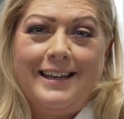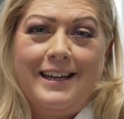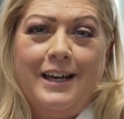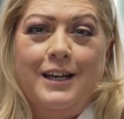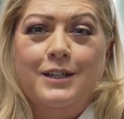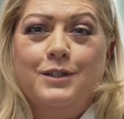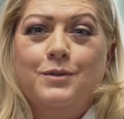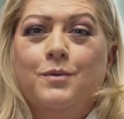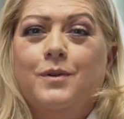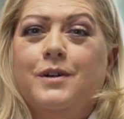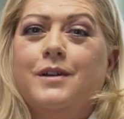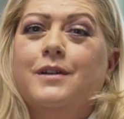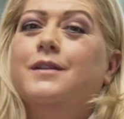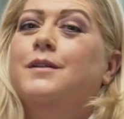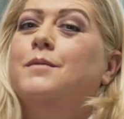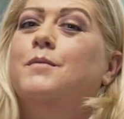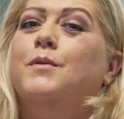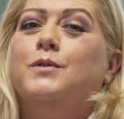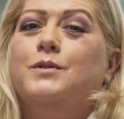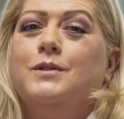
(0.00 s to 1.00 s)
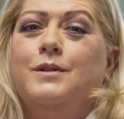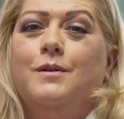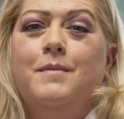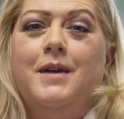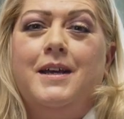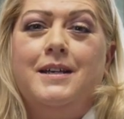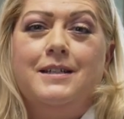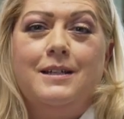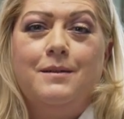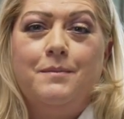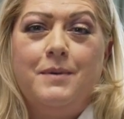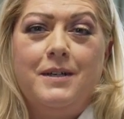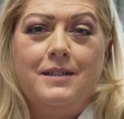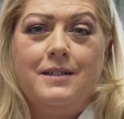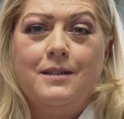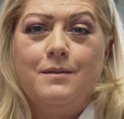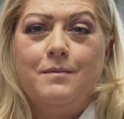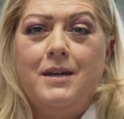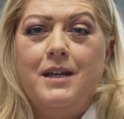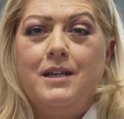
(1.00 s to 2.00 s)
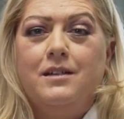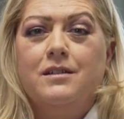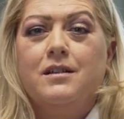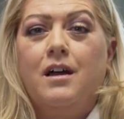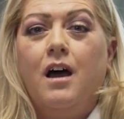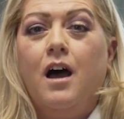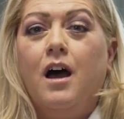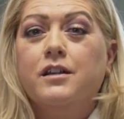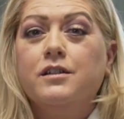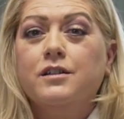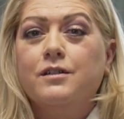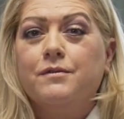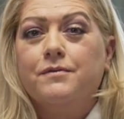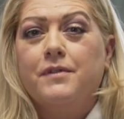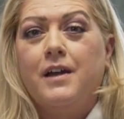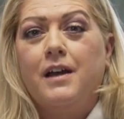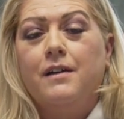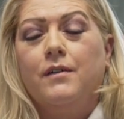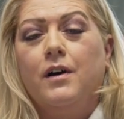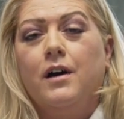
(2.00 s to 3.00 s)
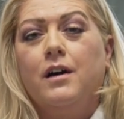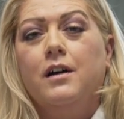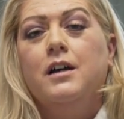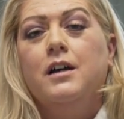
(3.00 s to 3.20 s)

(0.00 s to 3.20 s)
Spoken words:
It's one of the most amazing pieces of meat, tons of flavor.